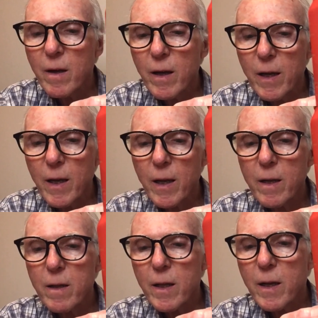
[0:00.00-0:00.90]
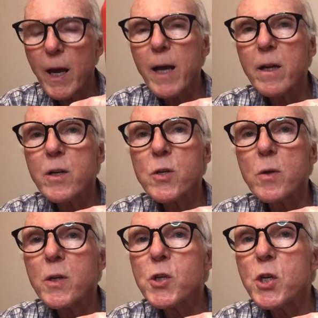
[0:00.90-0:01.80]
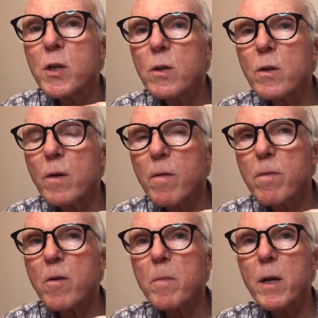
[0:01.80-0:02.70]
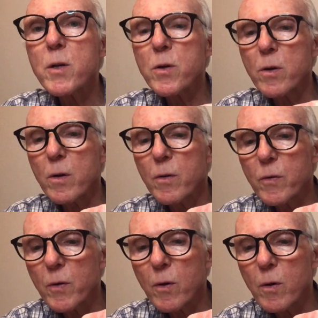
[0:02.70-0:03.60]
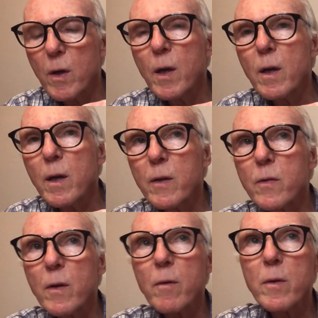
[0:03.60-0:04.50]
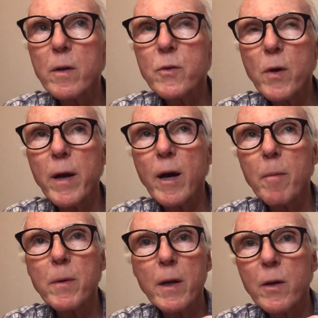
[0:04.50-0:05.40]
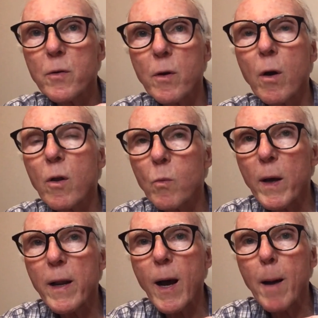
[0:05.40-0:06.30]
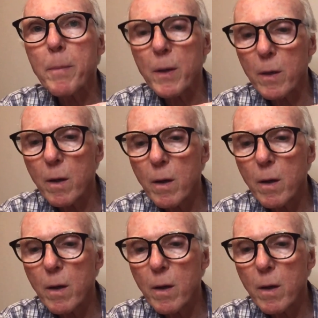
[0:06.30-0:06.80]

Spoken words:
and then add it to a chilled fermenter. So it's not really dry hopping. I guess you'd call it wet hopping.